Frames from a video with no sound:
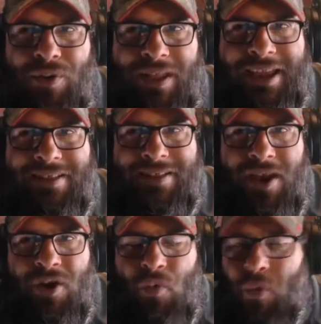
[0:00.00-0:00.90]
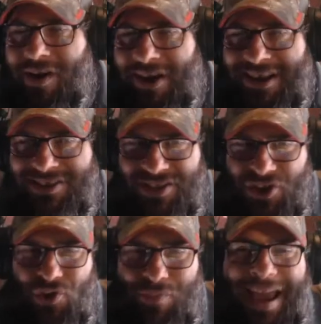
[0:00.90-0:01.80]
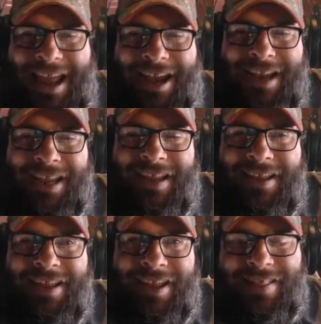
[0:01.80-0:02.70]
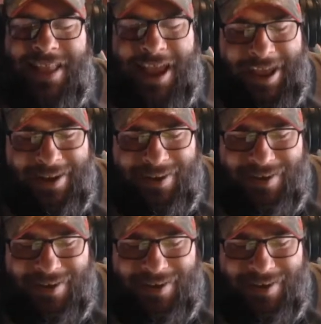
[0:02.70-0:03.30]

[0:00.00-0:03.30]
Like, where is the humanity in that?